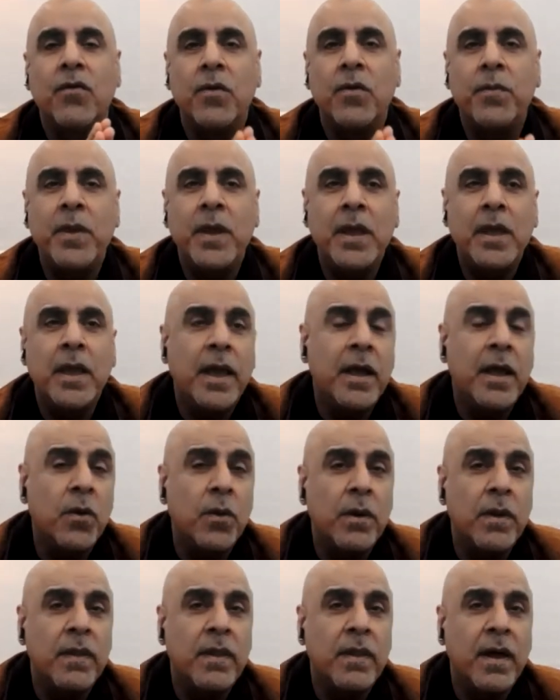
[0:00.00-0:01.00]
for being here
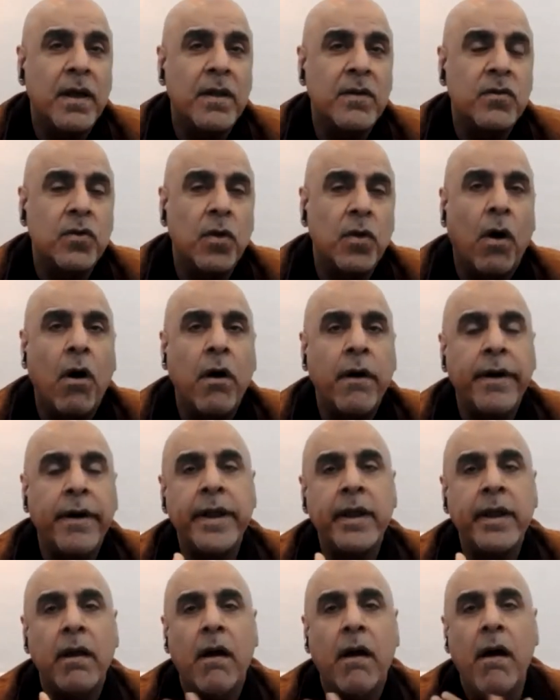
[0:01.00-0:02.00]
with us,
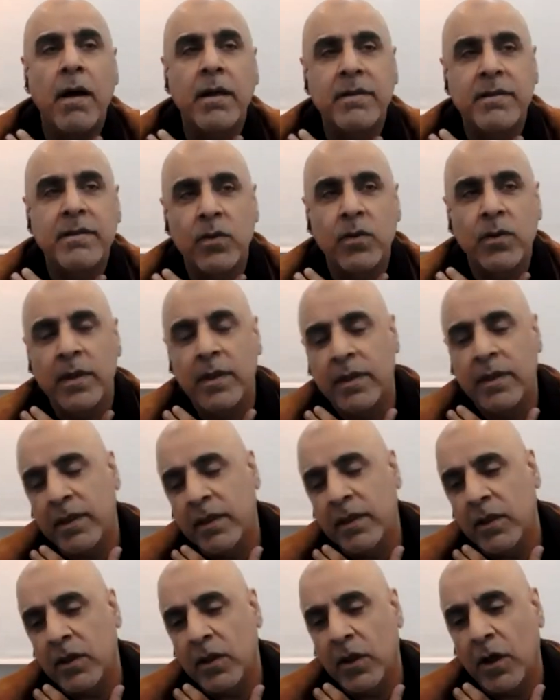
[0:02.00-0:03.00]
honoring us with
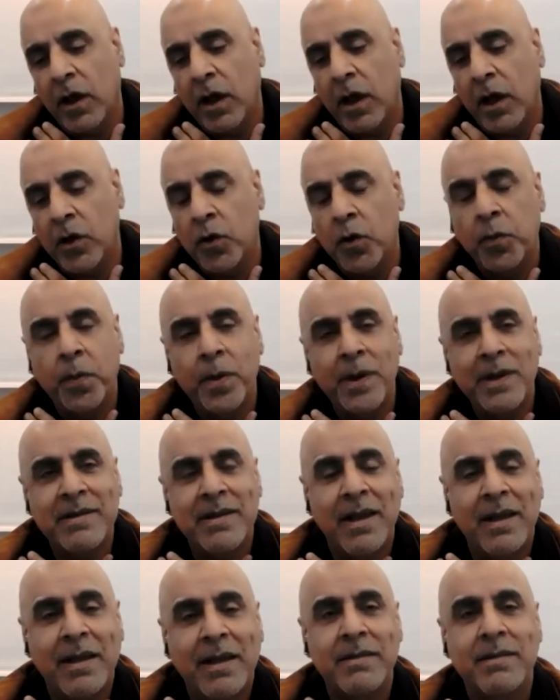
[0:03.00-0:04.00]
your
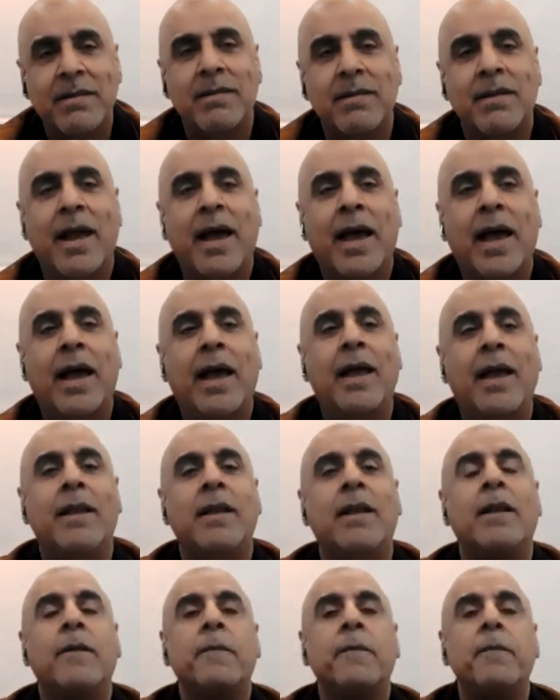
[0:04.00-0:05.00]
presence
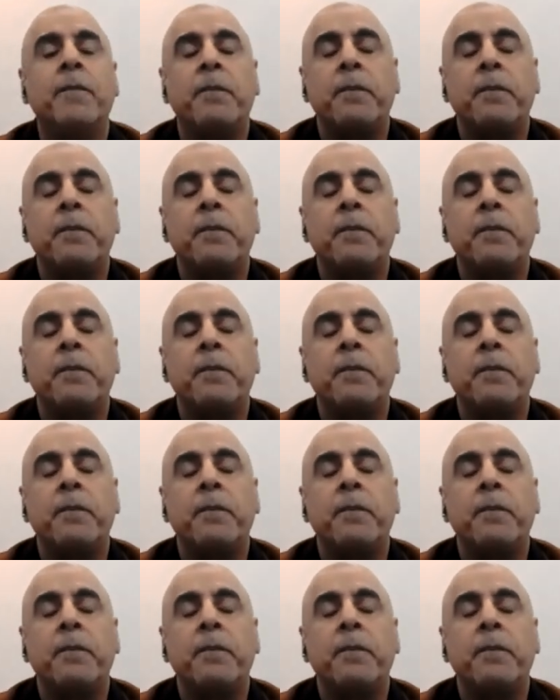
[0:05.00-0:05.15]
and